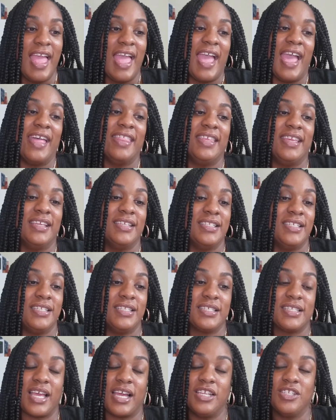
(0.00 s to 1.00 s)
And the
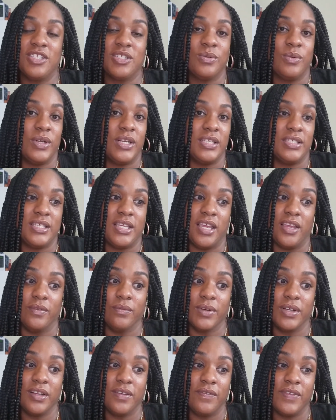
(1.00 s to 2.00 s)
Adidas, I just wanted to get
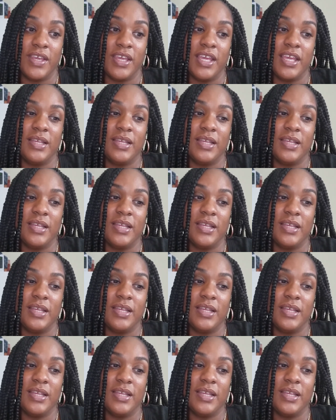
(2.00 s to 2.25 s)
rid of it.